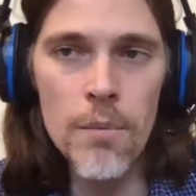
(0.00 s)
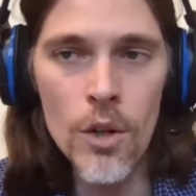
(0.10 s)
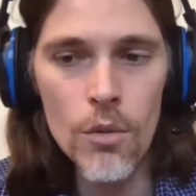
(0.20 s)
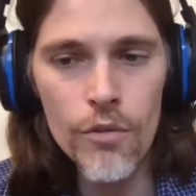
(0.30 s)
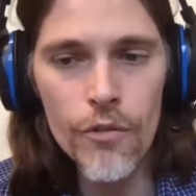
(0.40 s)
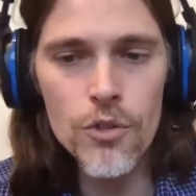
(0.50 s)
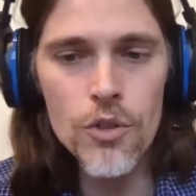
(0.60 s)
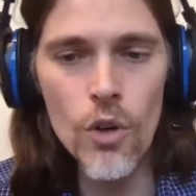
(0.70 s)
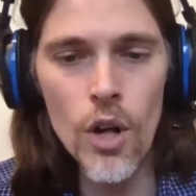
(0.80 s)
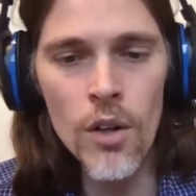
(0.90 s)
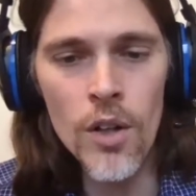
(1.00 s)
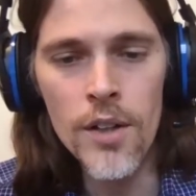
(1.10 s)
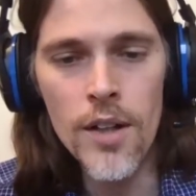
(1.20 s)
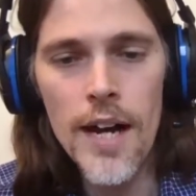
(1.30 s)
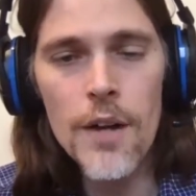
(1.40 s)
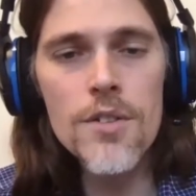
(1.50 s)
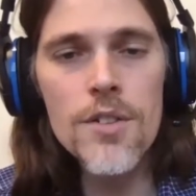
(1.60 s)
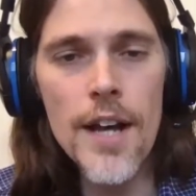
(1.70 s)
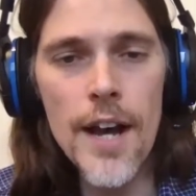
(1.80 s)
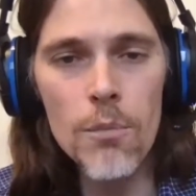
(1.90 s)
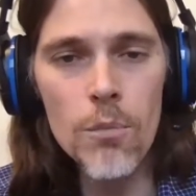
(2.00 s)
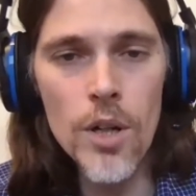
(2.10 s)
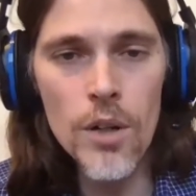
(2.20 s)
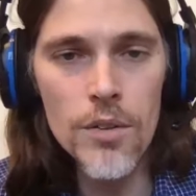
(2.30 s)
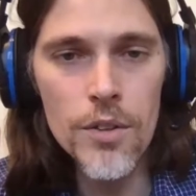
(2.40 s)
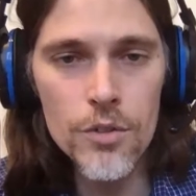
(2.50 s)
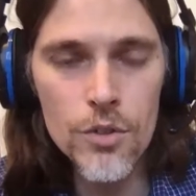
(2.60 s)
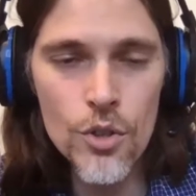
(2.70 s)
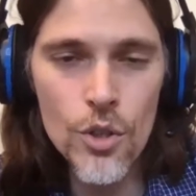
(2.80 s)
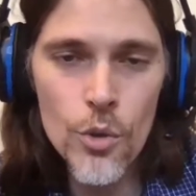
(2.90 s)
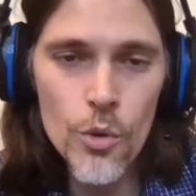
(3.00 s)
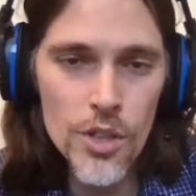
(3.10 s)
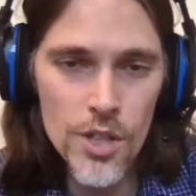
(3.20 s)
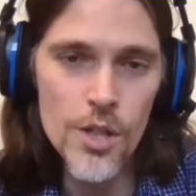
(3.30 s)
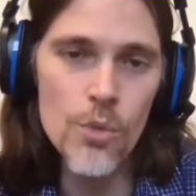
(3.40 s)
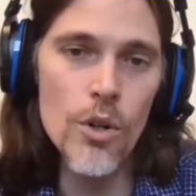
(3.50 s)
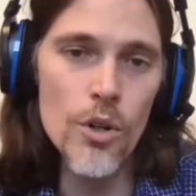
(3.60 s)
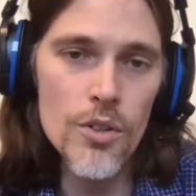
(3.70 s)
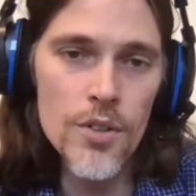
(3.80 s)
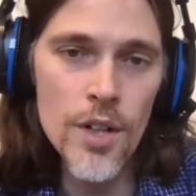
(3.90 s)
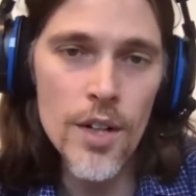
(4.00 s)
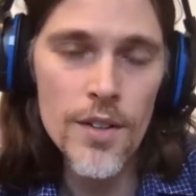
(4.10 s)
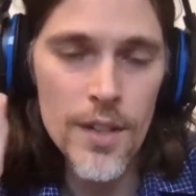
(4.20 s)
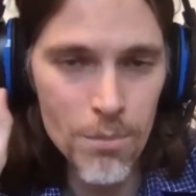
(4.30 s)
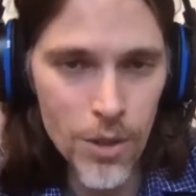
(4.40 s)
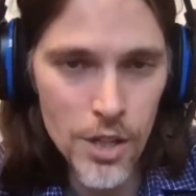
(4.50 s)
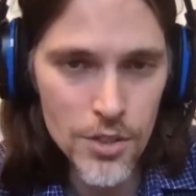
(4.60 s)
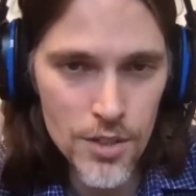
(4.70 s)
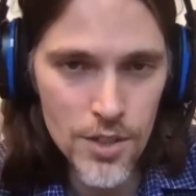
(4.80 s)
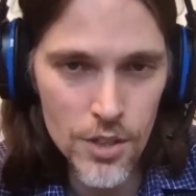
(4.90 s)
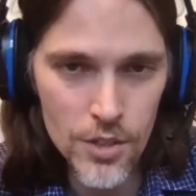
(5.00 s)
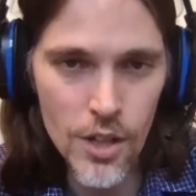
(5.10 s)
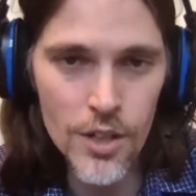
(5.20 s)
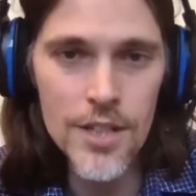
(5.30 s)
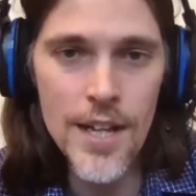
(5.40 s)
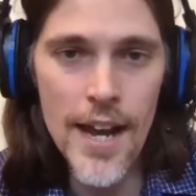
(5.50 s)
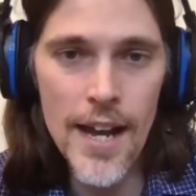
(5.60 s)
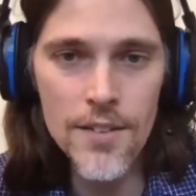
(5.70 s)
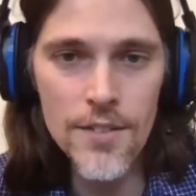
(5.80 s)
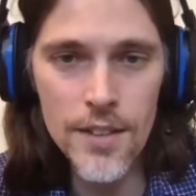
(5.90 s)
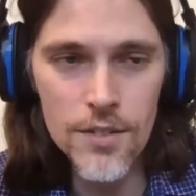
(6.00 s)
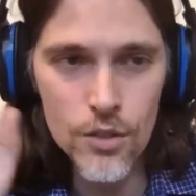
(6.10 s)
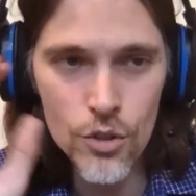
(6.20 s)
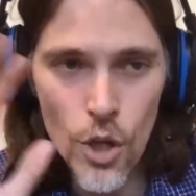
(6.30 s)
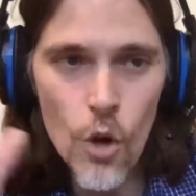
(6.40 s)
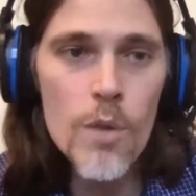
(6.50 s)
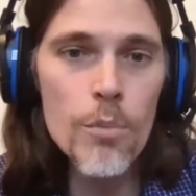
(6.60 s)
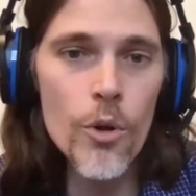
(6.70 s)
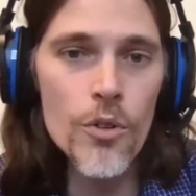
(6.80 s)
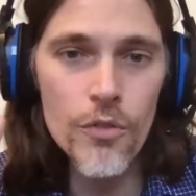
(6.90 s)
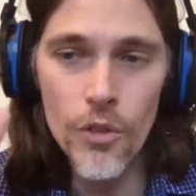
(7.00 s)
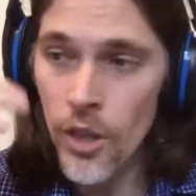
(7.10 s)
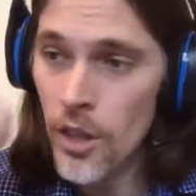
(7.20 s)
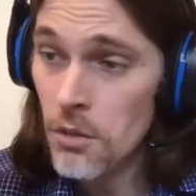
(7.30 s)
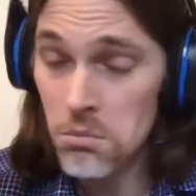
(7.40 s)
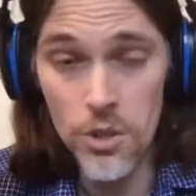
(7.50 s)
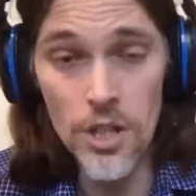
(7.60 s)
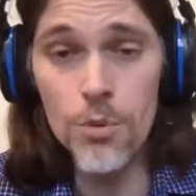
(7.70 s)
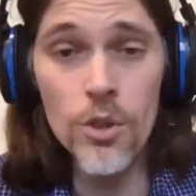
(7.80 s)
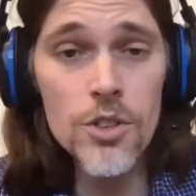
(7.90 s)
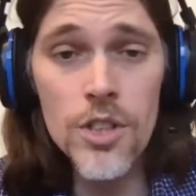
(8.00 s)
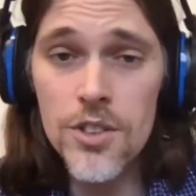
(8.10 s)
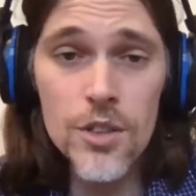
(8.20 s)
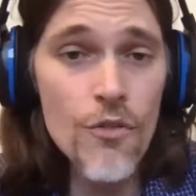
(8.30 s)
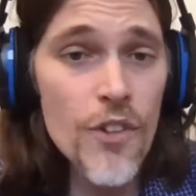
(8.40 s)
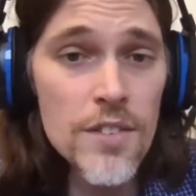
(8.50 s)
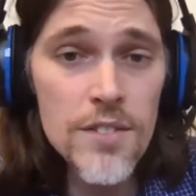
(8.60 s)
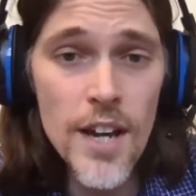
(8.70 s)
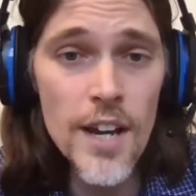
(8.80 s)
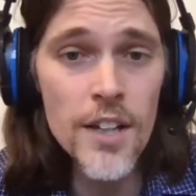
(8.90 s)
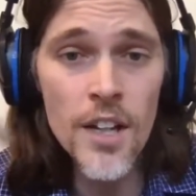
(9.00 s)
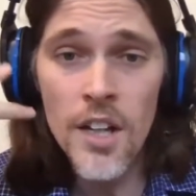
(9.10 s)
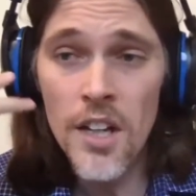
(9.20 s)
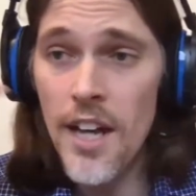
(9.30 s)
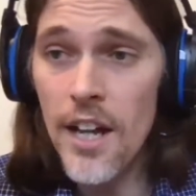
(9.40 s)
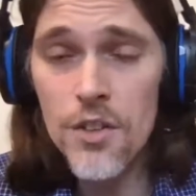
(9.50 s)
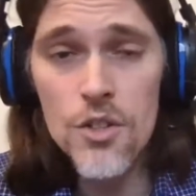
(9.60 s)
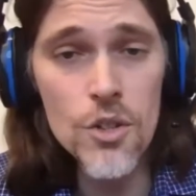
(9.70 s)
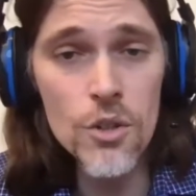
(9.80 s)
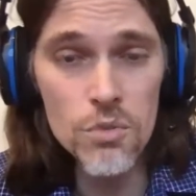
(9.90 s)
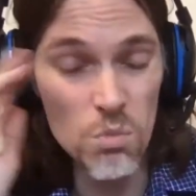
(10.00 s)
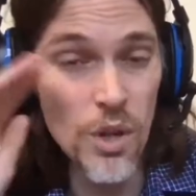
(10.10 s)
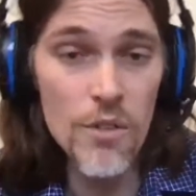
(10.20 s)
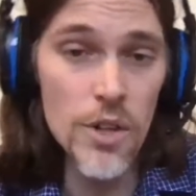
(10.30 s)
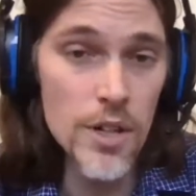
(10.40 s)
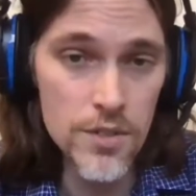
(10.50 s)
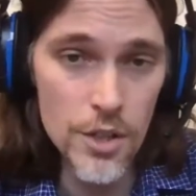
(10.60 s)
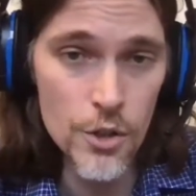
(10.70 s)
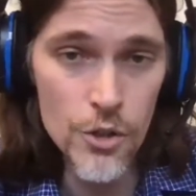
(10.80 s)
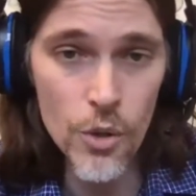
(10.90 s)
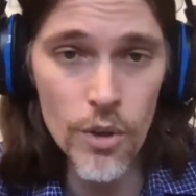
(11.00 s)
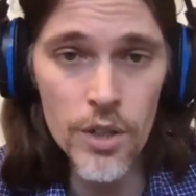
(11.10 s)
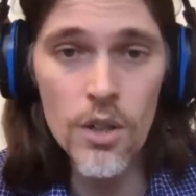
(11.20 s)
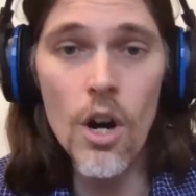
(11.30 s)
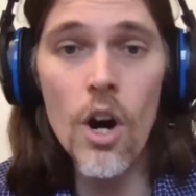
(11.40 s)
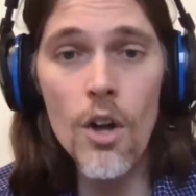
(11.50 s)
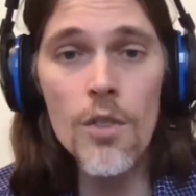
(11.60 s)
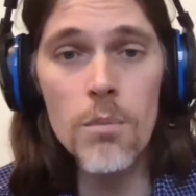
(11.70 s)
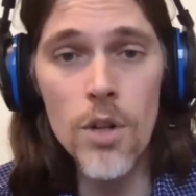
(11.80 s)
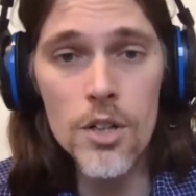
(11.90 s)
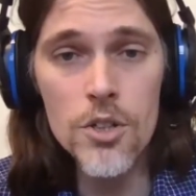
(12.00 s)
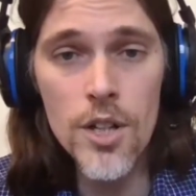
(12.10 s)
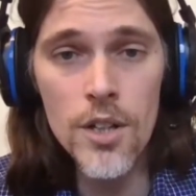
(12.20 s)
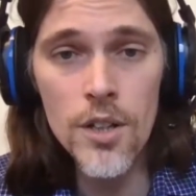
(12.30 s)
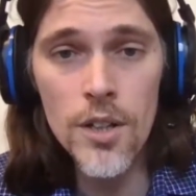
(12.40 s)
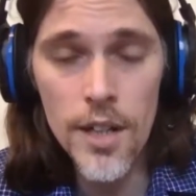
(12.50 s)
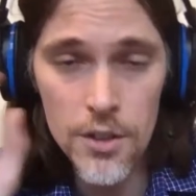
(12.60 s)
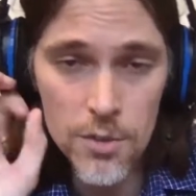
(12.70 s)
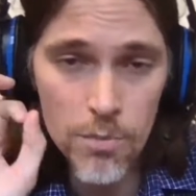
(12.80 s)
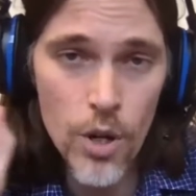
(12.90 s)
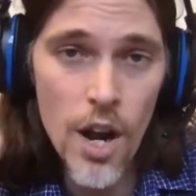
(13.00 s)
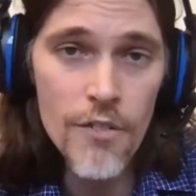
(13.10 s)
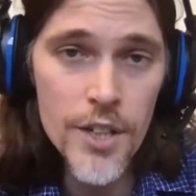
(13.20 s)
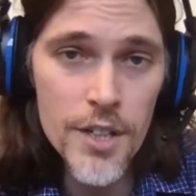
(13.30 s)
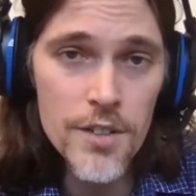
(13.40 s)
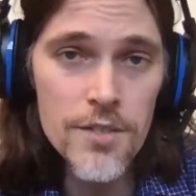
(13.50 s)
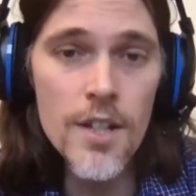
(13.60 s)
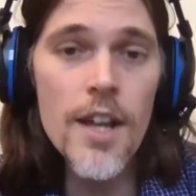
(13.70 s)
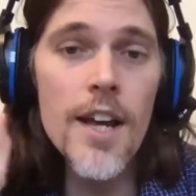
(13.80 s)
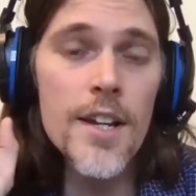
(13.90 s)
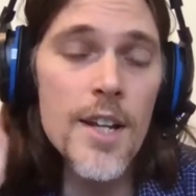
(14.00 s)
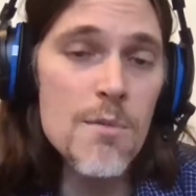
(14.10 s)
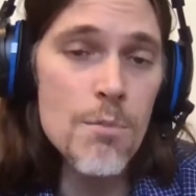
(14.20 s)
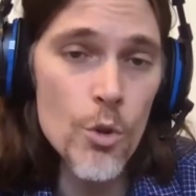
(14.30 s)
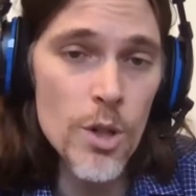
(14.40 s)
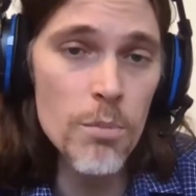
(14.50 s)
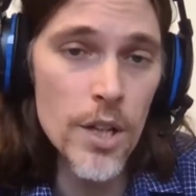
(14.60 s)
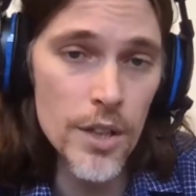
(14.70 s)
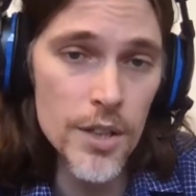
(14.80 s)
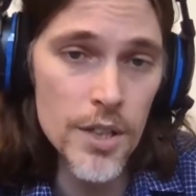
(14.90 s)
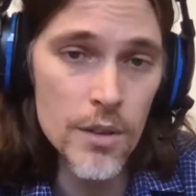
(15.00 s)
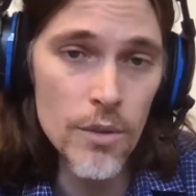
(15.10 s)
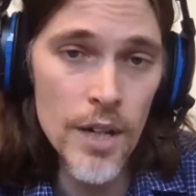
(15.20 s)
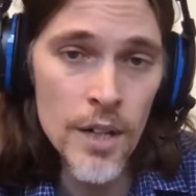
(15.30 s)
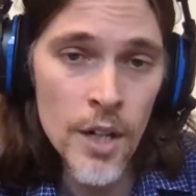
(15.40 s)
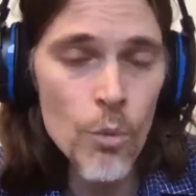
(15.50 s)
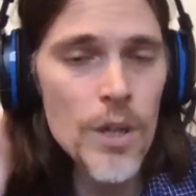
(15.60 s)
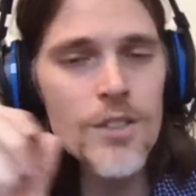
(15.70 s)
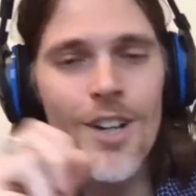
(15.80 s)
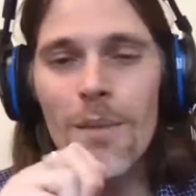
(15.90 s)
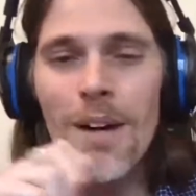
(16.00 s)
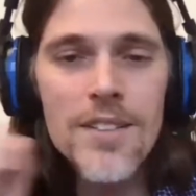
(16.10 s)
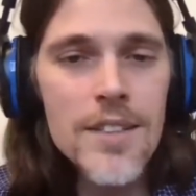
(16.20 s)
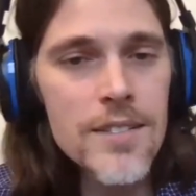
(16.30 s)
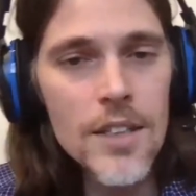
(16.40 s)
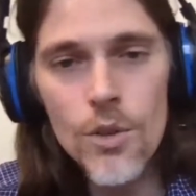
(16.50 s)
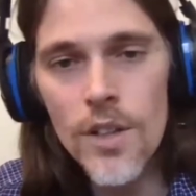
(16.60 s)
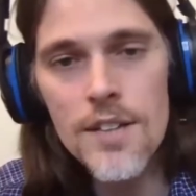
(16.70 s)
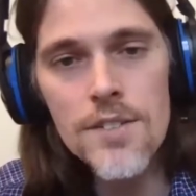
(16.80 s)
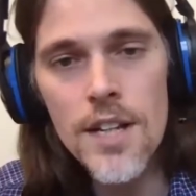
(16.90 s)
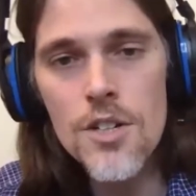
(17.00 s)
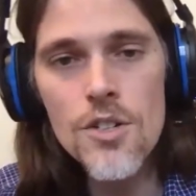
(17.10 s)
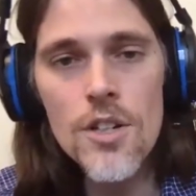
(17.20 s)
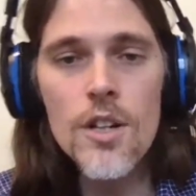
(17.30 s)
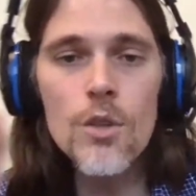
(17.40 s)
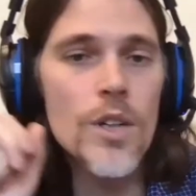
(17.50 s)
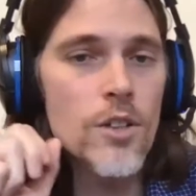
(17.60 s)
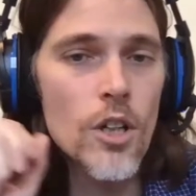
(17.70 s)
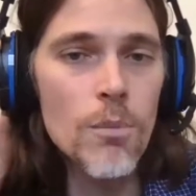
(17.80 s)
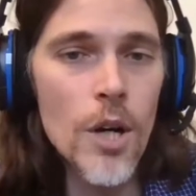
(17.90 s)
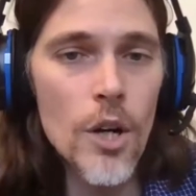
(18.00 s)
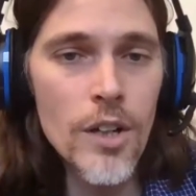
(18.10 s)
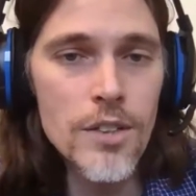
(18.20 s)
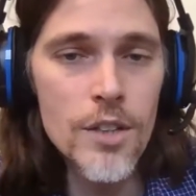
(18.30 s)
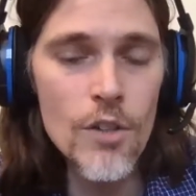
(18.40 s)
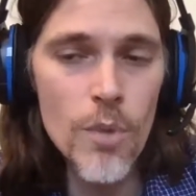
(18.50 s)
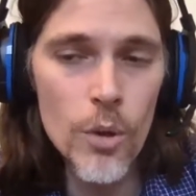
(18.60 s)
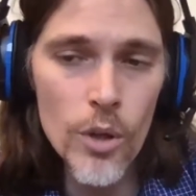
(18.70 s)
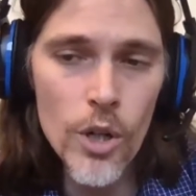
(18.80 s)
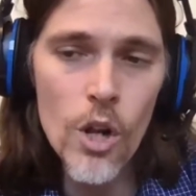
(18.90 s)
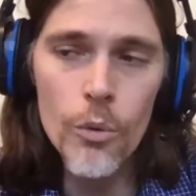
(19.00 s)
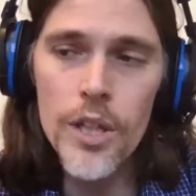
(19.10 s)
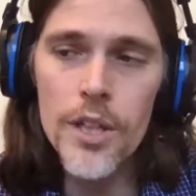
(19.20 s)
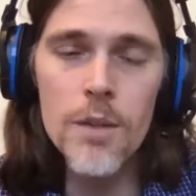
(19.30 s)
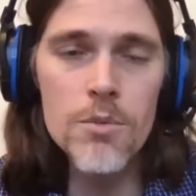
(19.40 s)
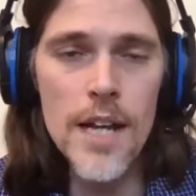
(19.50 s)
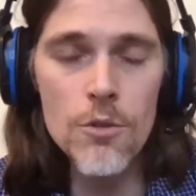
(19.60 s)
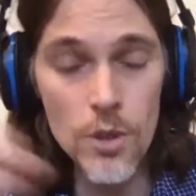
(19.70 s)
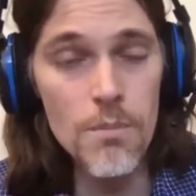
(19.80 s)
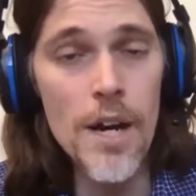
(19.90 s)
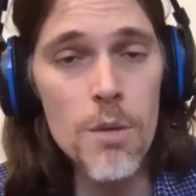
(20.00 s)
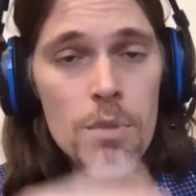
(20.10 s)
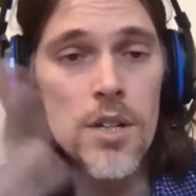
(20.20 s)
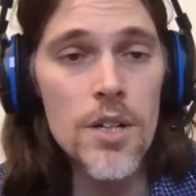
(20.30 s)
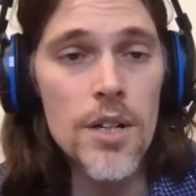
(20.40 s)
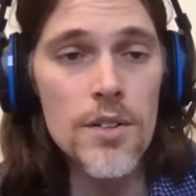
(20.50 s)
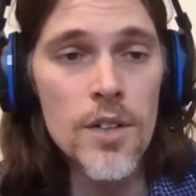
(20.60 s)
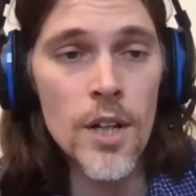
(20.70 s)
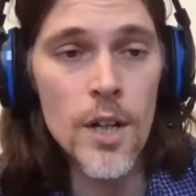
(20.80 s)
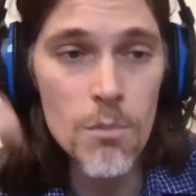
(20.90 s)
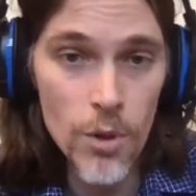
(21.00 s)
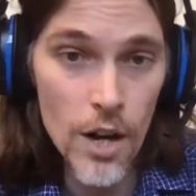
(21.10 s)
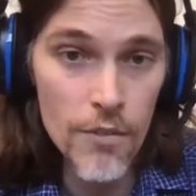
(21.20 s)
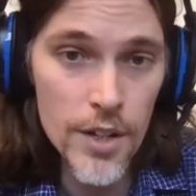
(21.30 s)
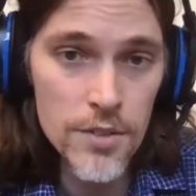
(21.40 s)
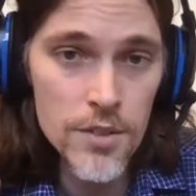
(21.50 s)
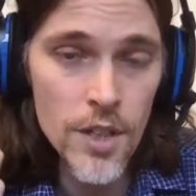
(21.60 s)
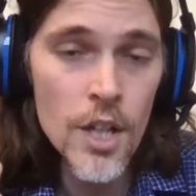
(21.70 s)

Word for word: Well, sure. First of all, how does it help? Well, there's two keywords that blockchain technology has that's so important for transport logistics, fintech, health insurance, whatever it is that you're doing on the blockchain, and it's provenance and immutability, right? Mm. We can talk about decentralization, we can talk about all that stuff, but what it all really comes down to, in my opinion, is provenance.